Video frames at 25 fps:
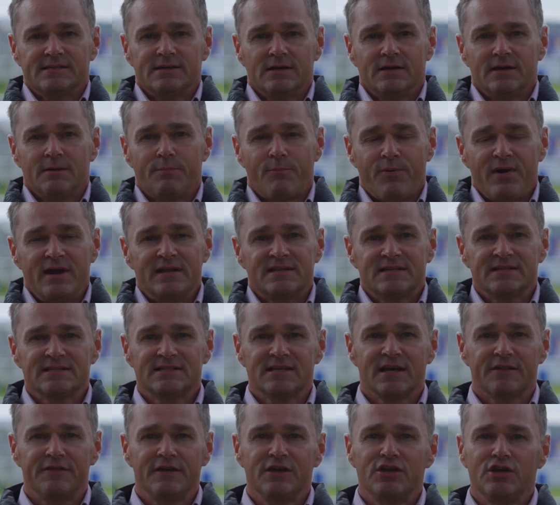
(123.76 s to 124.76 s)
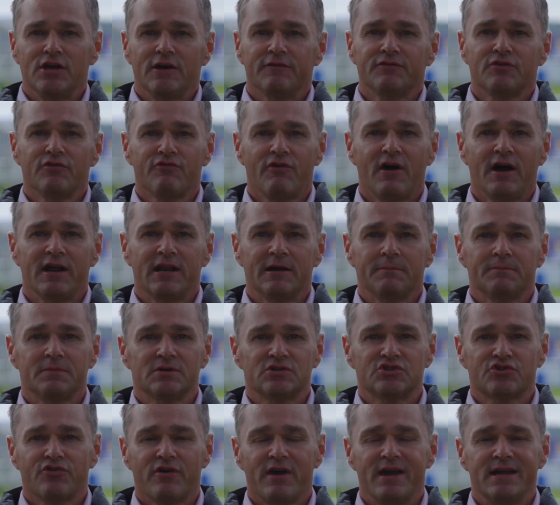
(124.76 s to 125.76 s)
an apprentice, I think you have to ride up the
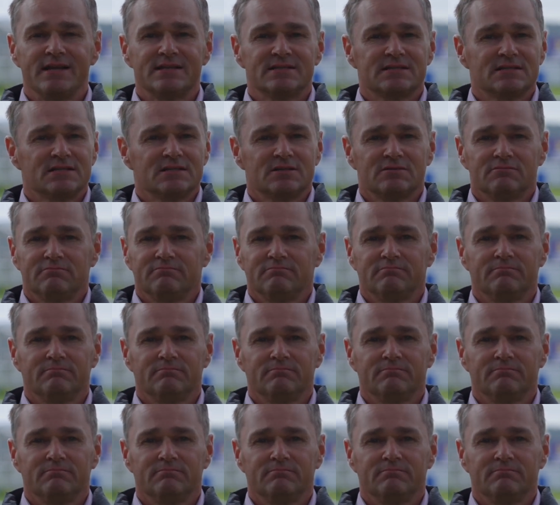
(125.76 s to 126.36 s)
straights